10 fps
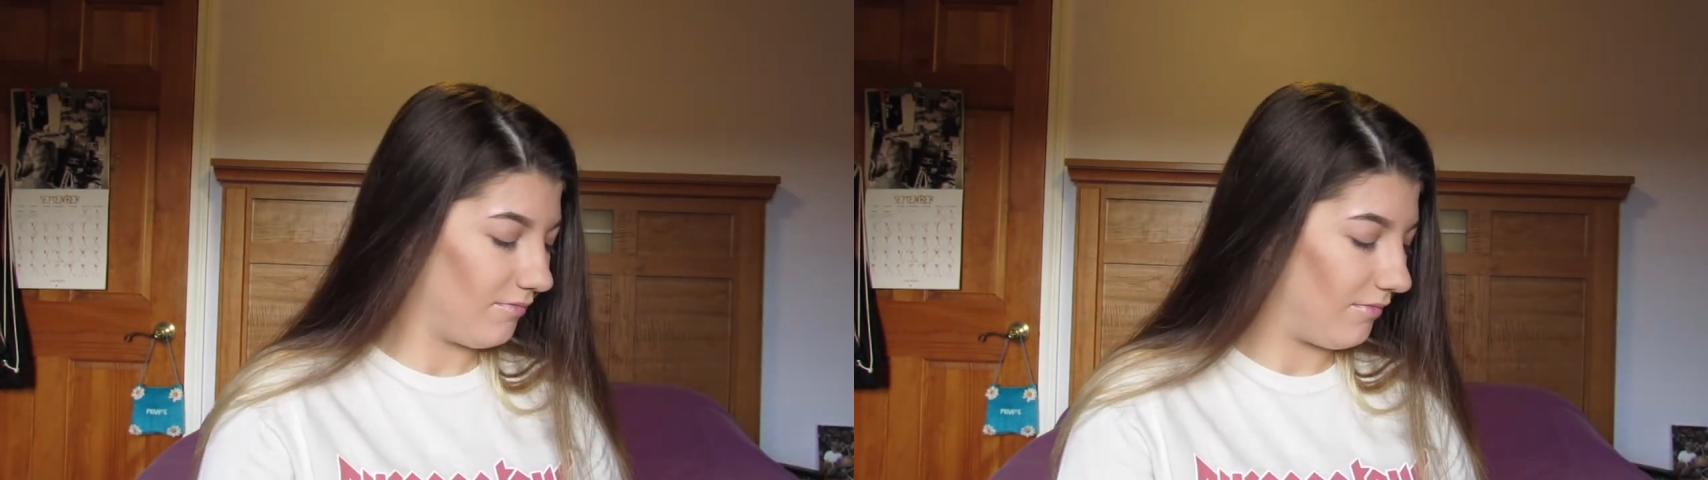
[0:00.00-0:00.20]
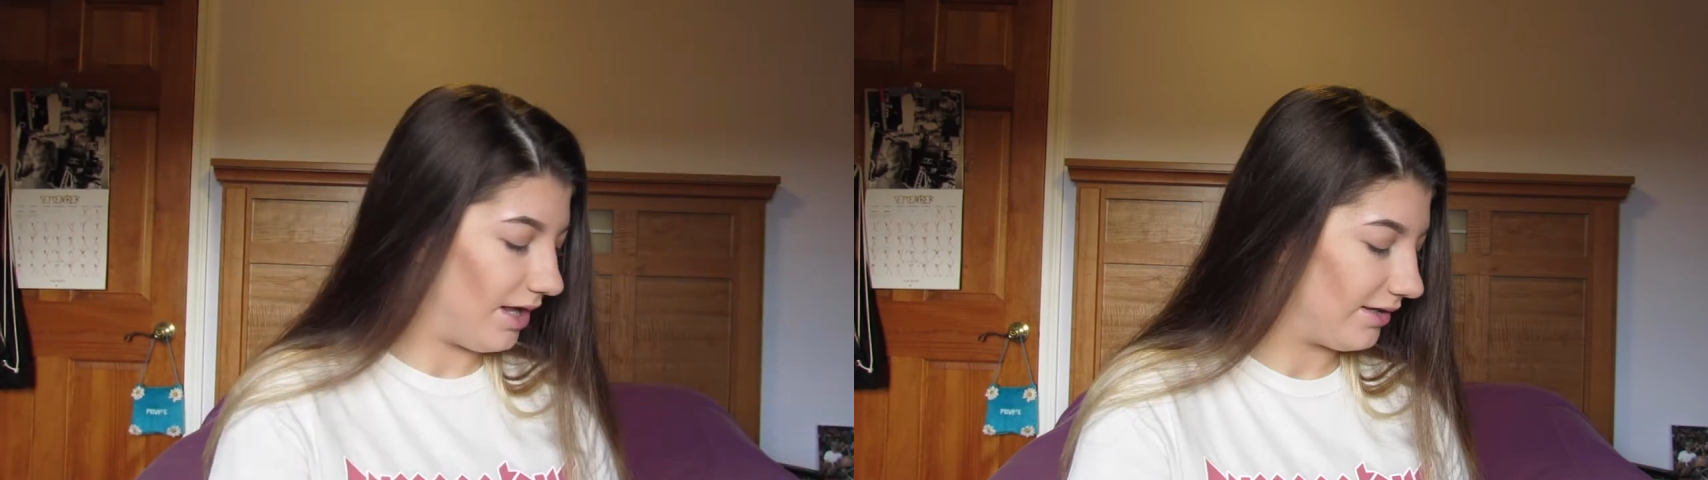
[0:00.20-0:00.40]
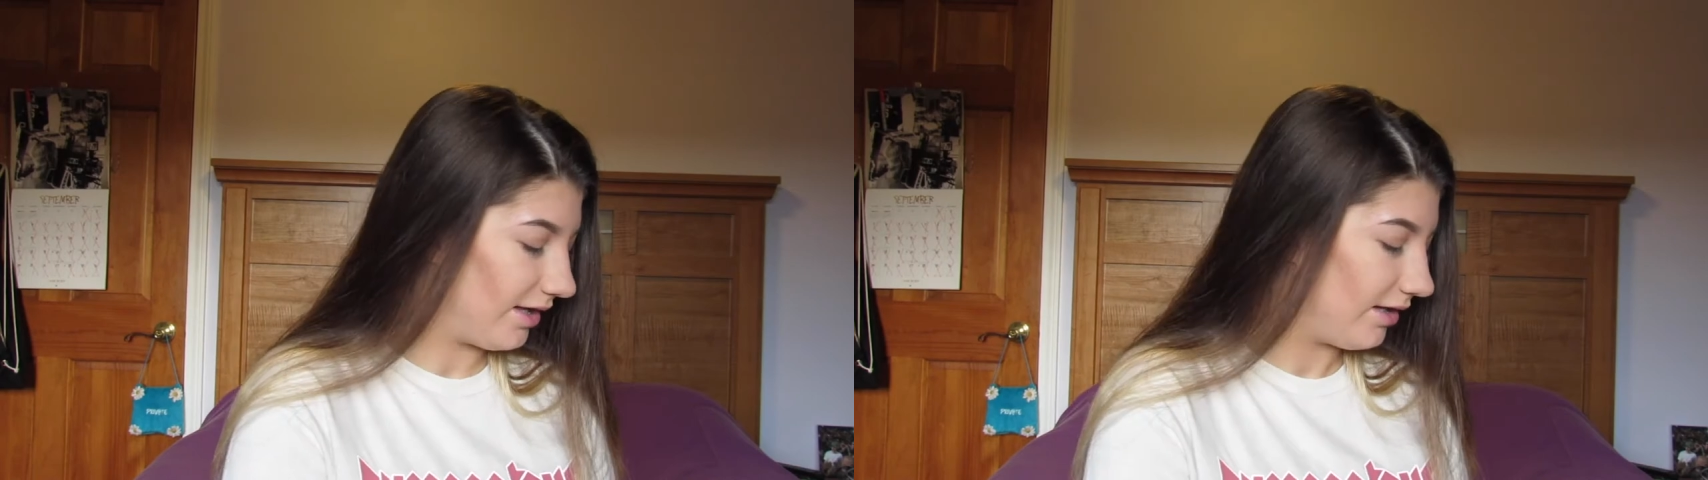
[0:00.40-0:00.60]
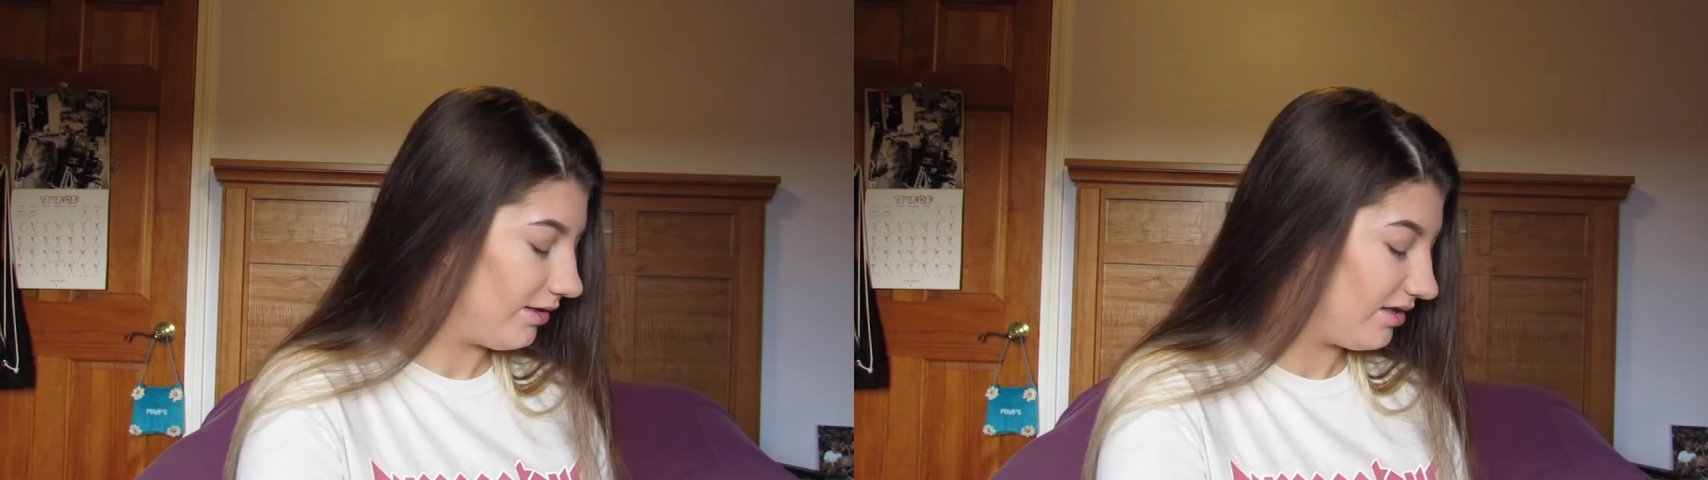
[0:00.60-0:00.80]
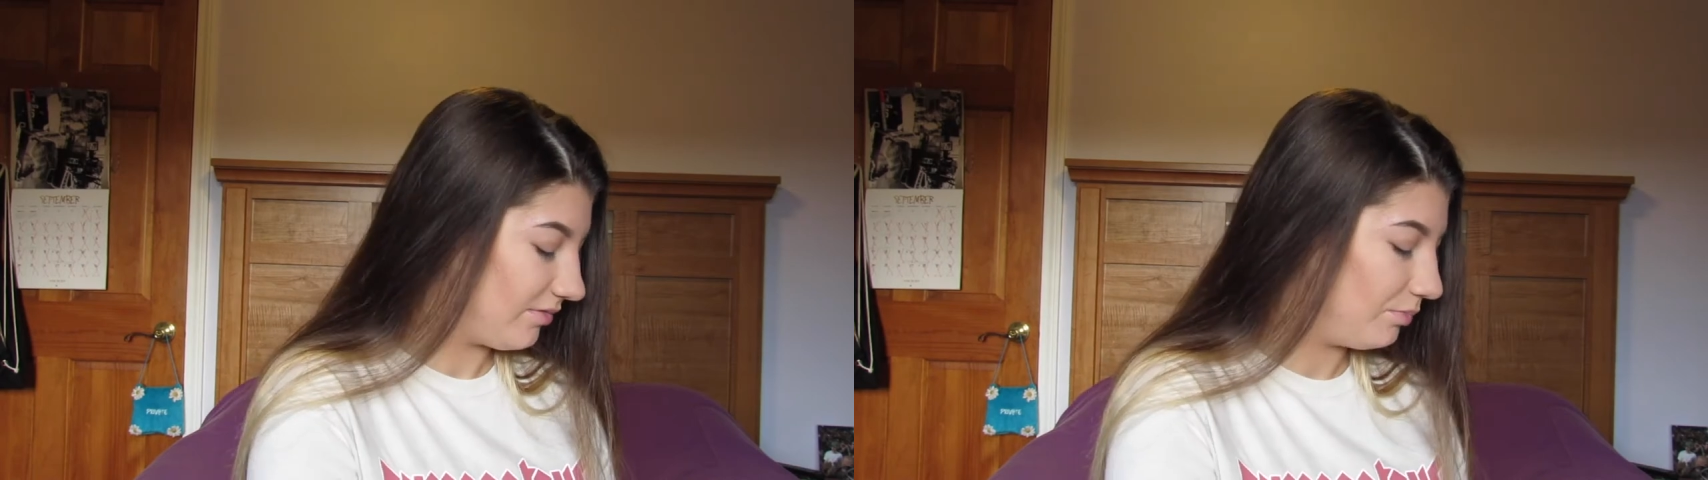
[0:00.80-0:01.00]
make that
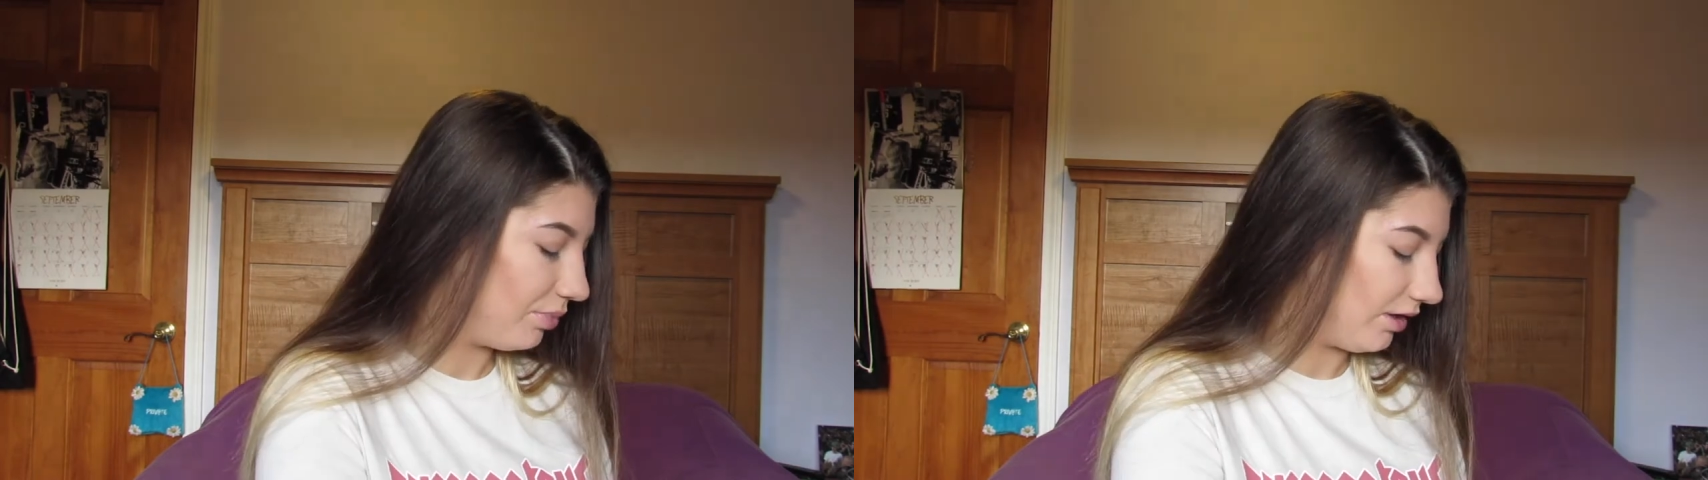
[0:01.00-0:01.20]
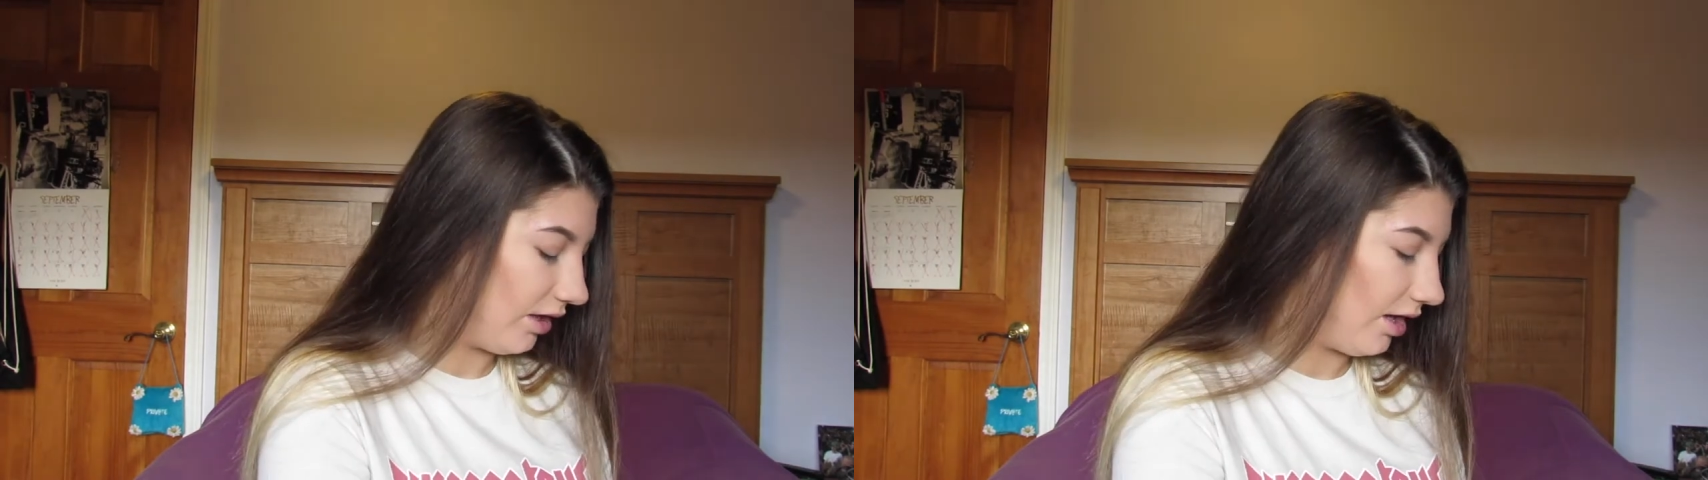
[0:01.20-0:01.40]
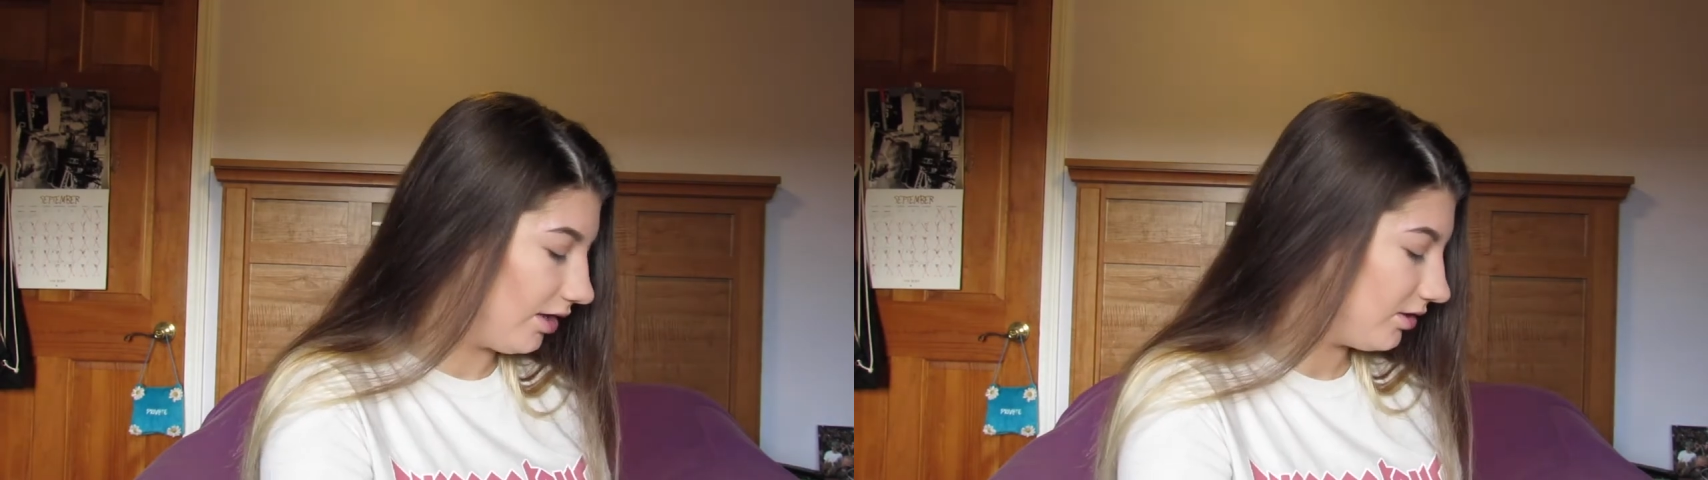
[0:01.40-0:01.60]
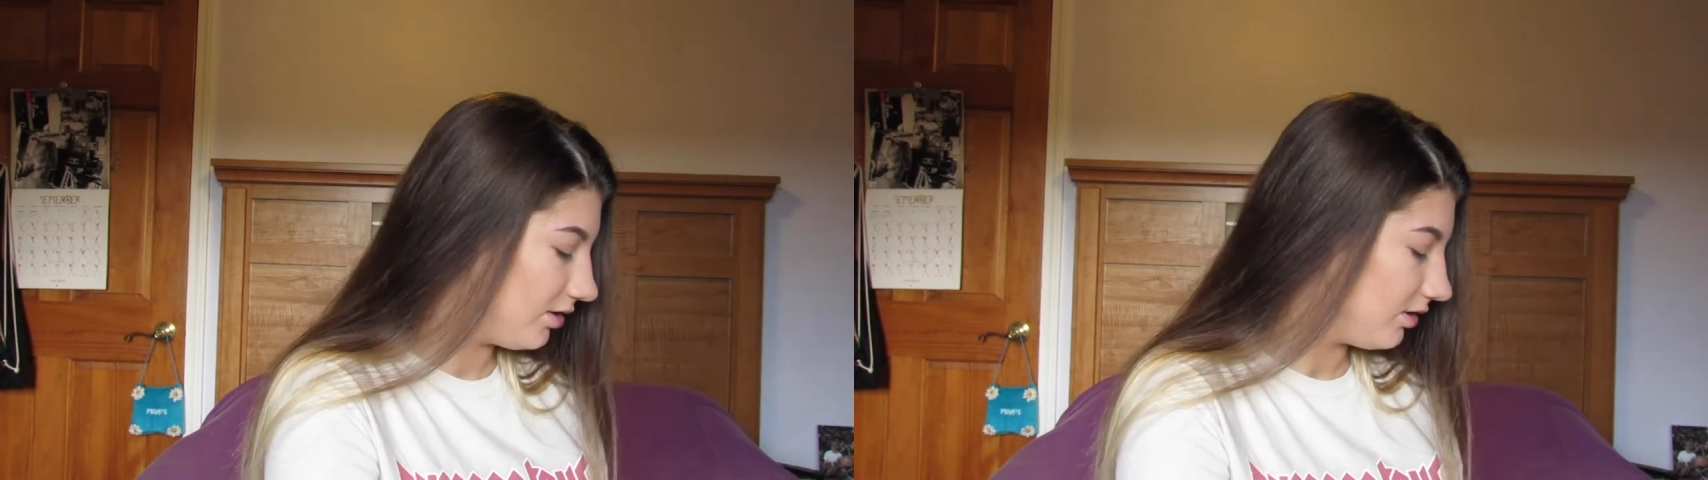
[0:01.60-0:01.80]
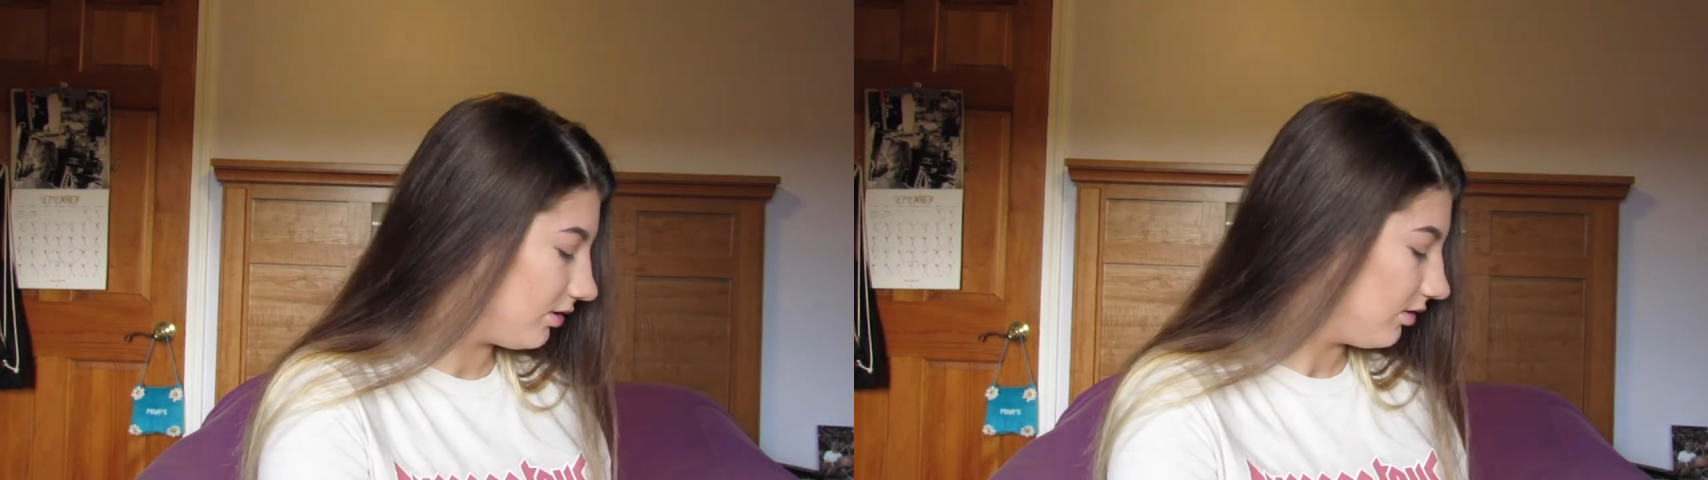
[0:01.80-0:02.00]
into
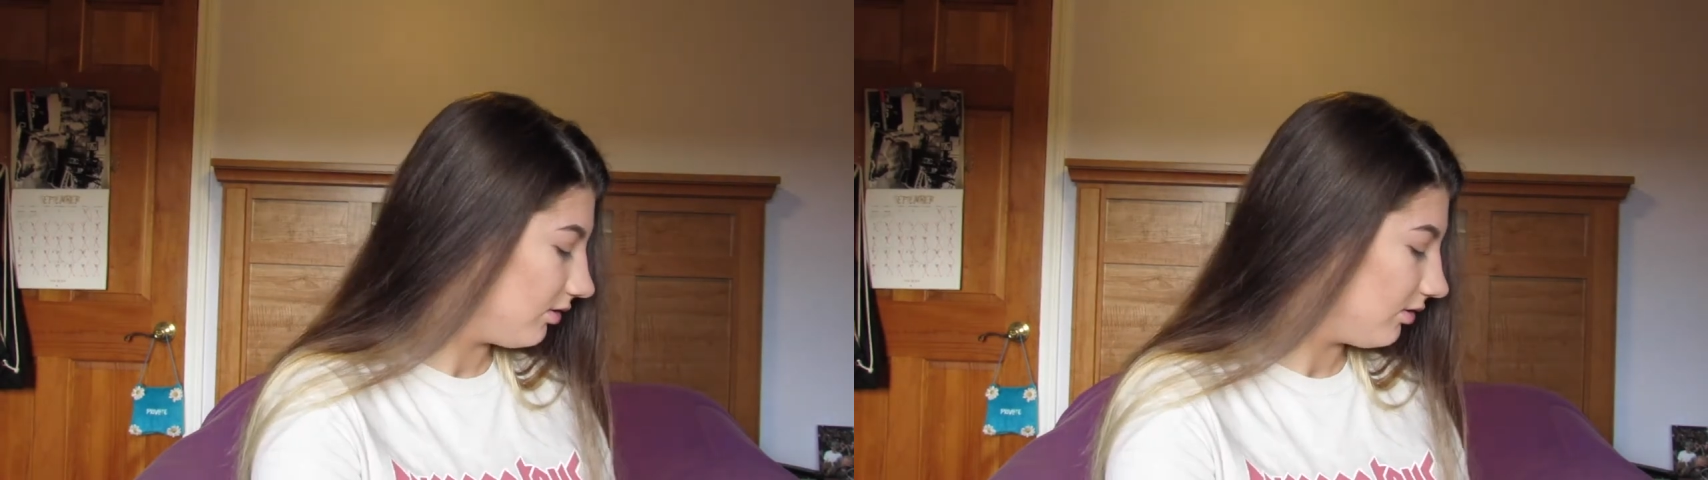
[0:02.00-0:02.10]
blush.